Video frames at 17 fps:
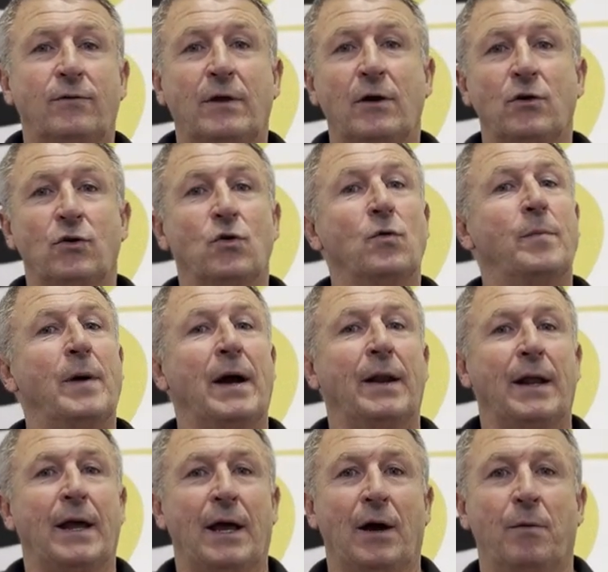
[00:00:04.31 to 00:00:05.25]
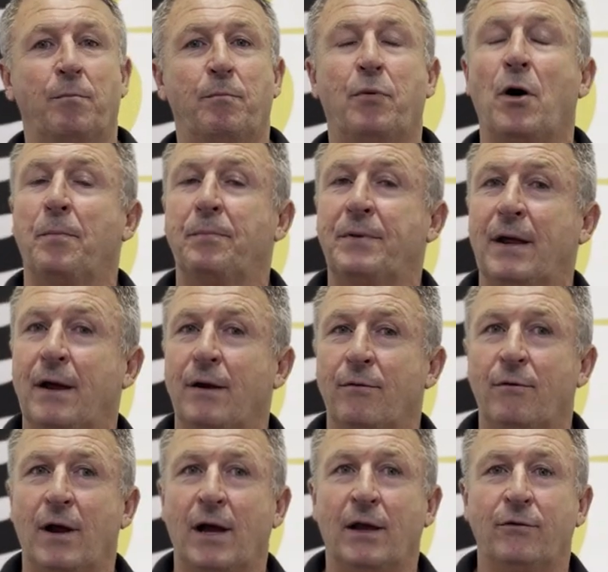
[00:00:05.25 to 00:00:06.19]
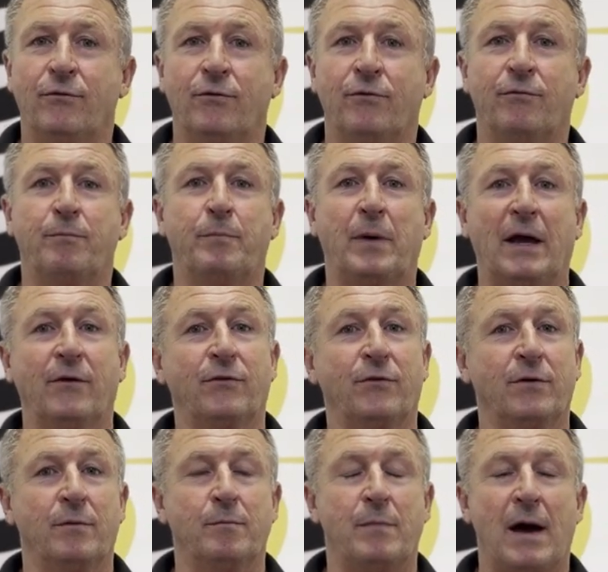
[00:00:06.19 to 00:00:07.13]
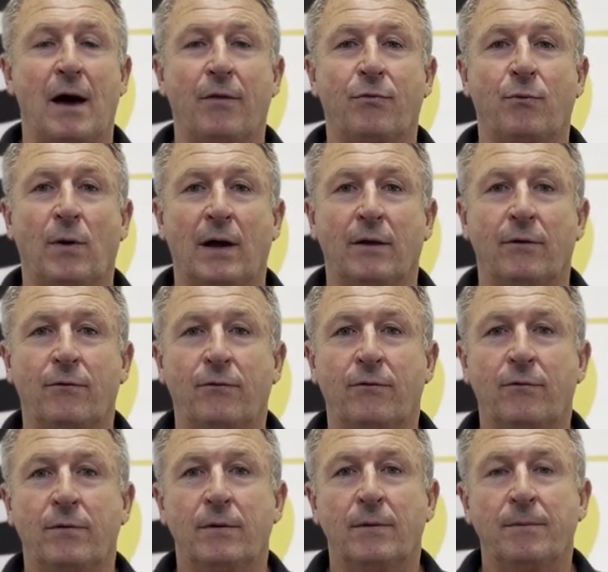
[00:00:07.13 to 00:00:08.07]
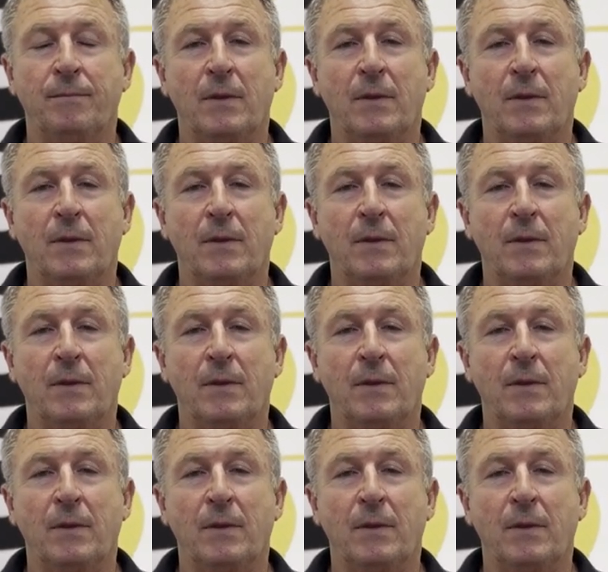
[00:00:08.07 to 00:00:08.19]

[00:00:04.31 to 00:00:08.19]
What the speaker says: tell you about our pop-down range of basin and bath wastes.